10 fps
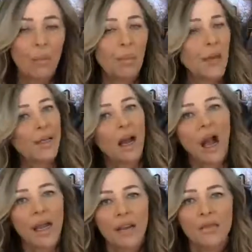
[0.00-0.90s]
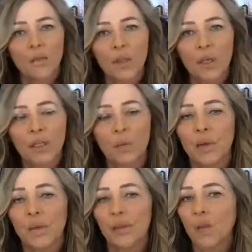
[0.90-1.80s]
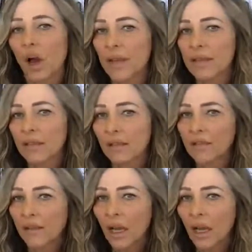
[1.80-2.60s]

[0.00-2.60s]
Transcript: But I have worked with lots of